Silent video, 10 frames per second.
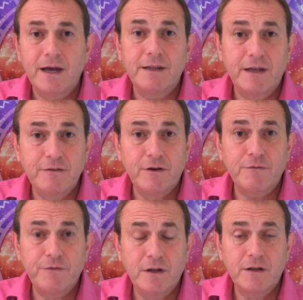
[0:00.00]
and end
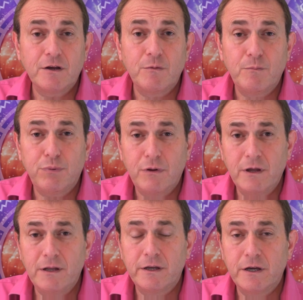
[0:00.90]
up feeling
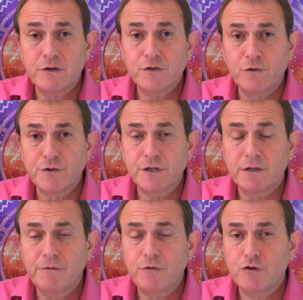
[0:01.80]
completely
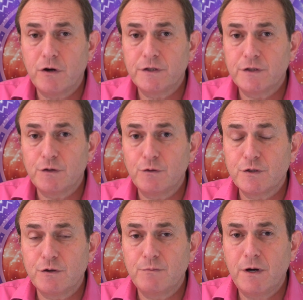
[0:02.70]
exhausted if you try to do
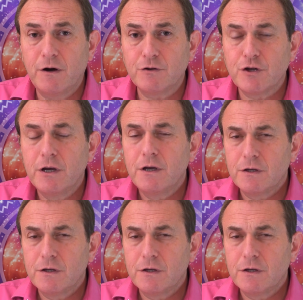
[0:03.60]
too much.